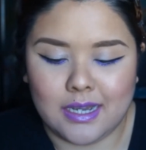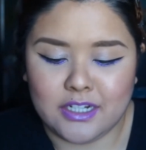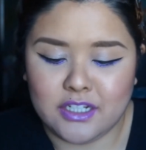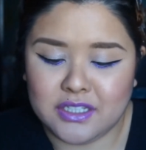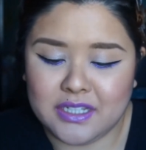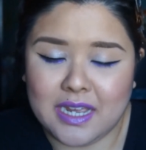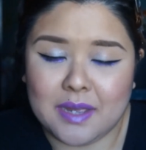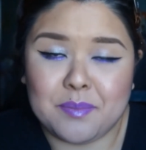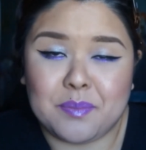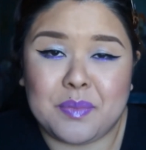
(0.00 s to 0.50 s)
I
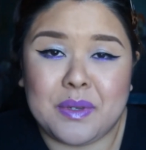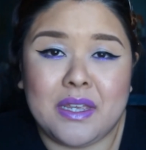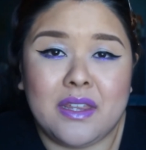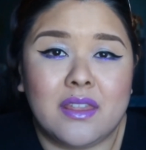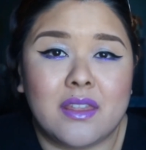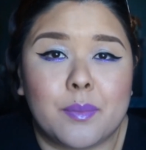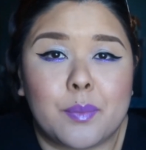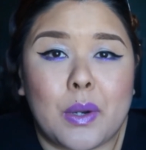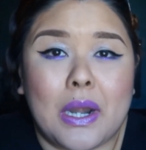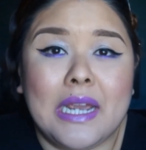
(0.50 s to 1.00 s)
just can't
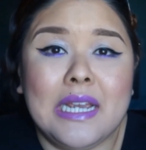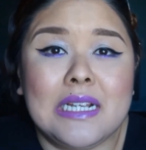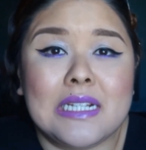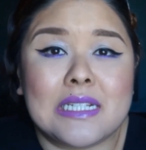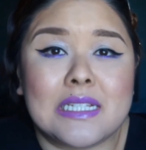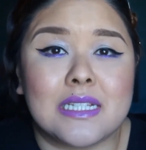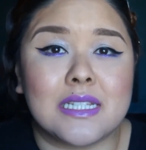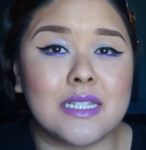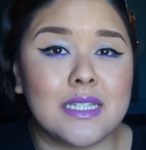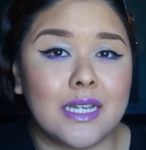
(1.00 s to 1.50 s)
beat the
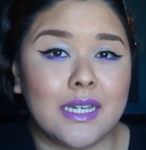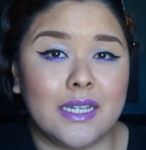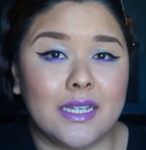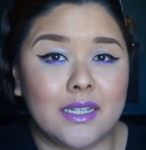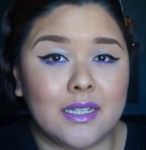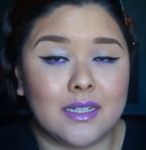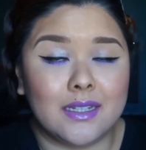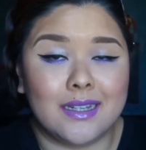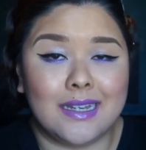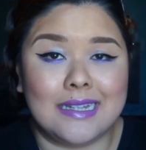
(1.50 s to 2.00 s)
price. It's
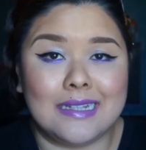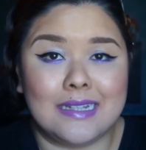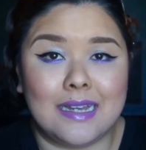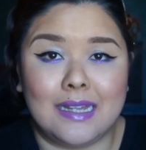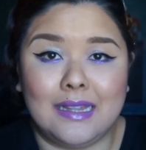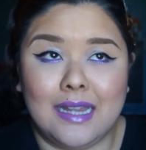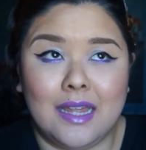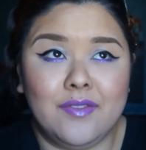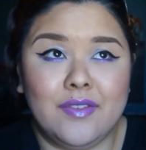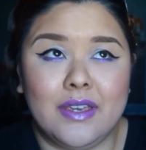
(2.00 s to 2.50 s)
like,
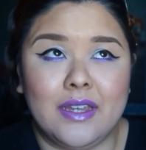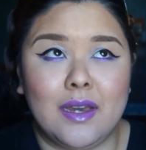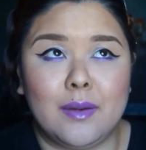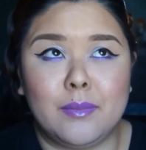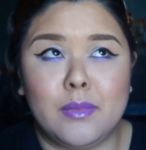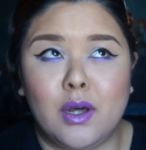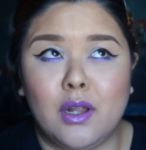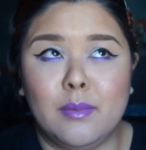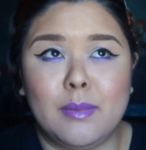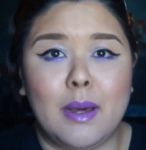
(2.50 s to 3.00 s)
I love it.
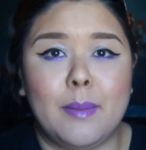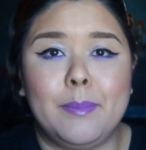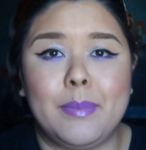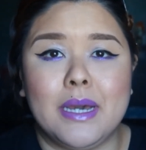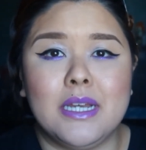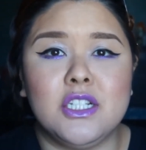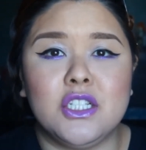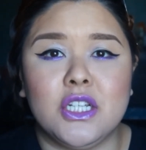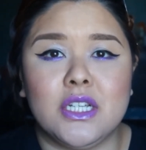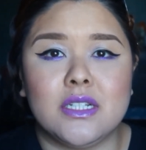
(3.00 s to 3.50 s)
I'm all about
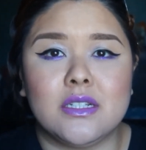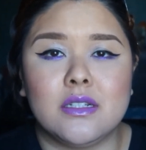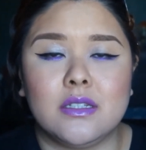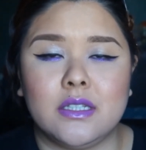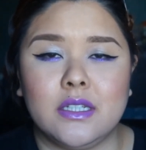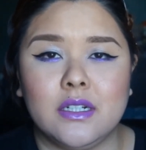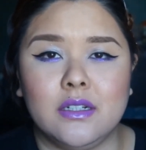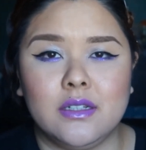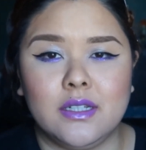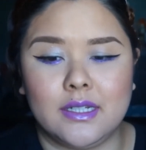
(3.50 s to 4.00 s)
budget,
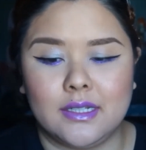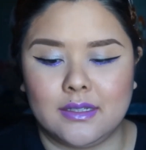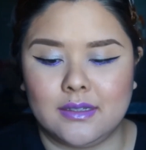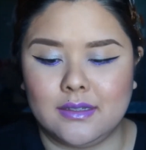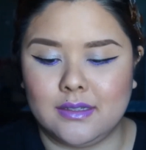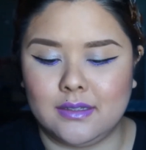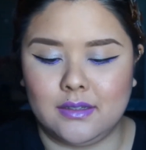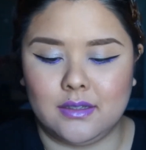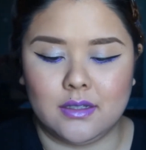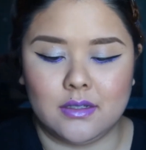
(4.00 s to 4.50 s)
you know, like
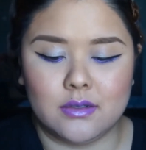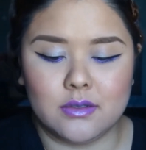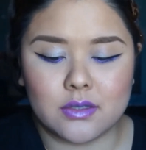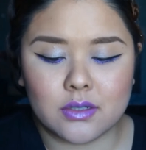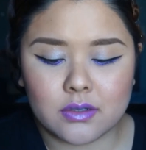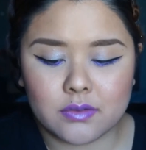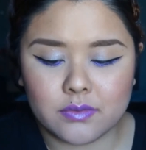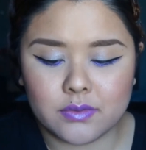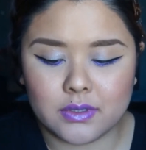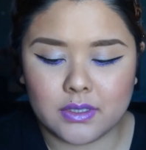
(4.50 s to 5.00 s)

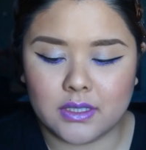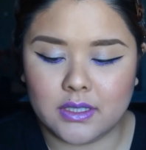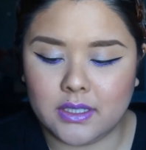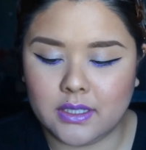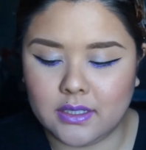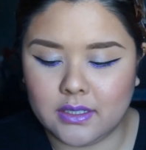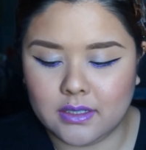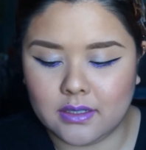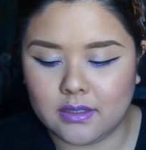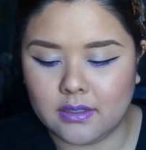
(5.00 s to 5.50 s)
those are
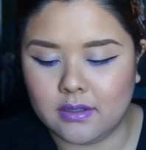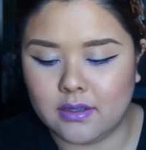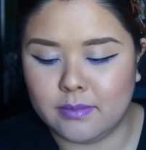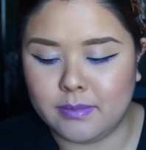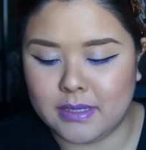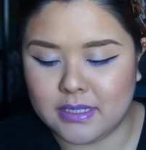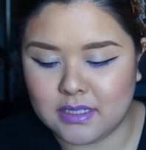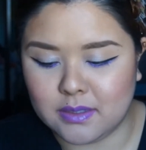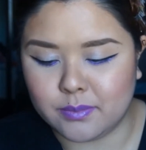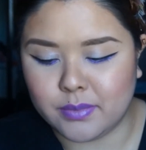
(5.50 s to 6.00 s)
really
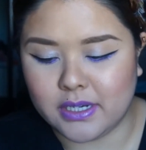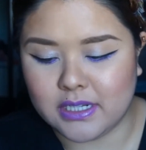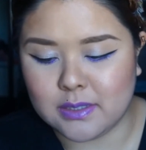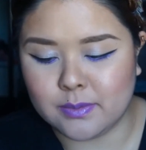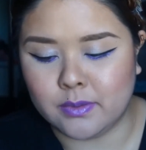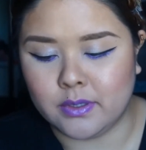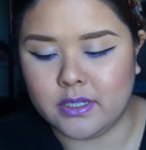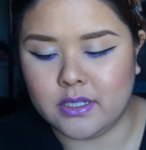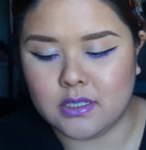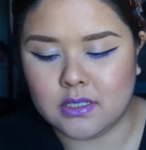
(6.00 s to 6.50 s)
amazing
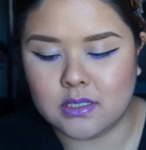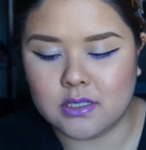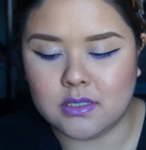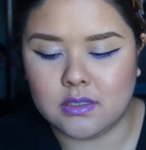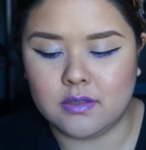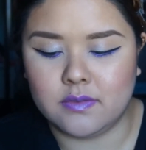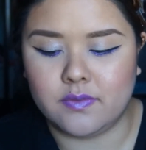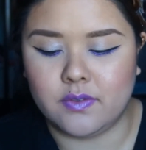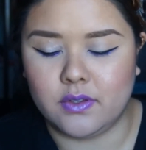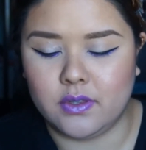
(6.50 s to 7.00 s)
price
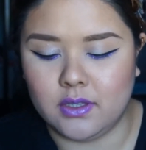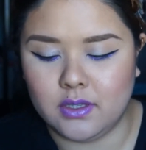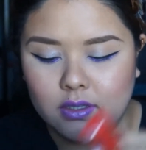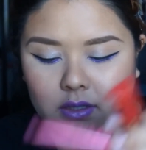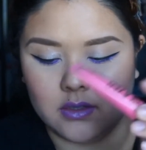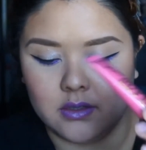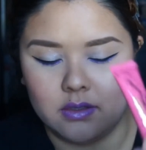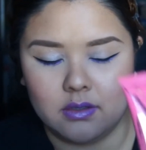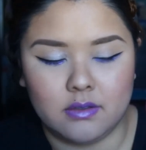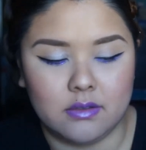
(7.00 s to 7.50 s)
points for
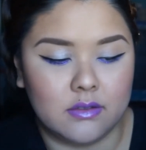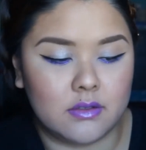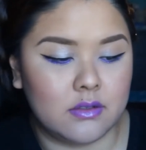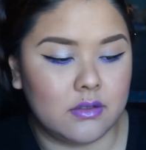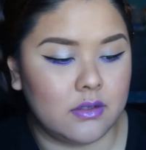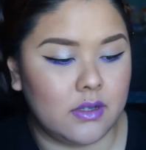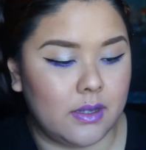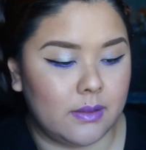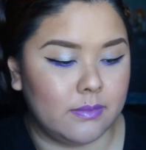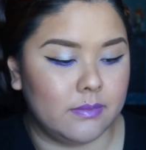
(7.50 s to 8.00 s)
the
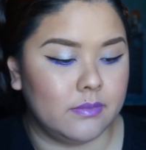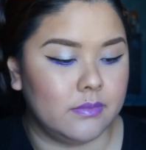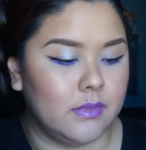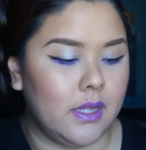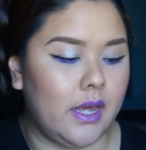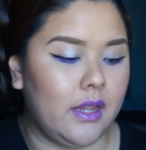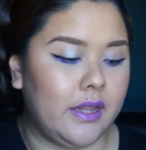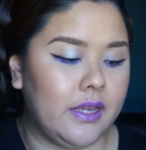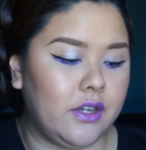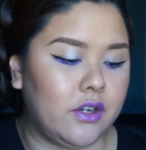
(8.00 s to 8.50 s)

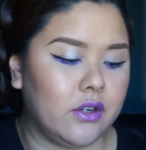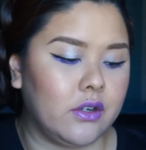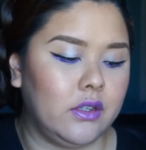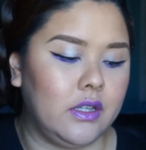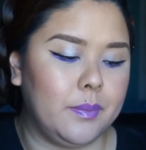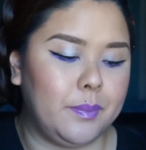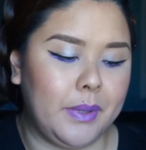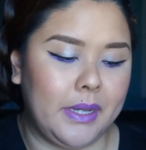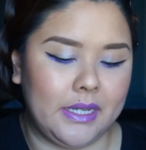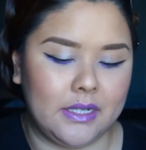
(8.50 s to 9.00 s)
LA
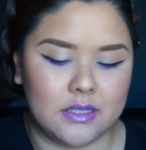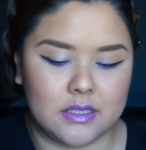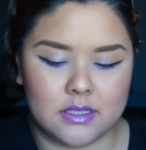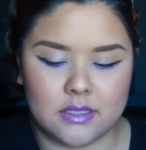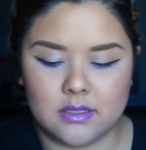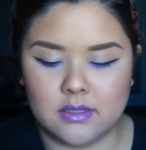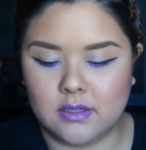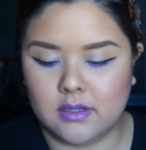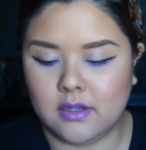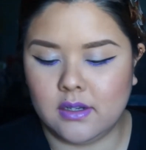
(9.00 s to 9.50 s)
Girl lip paints.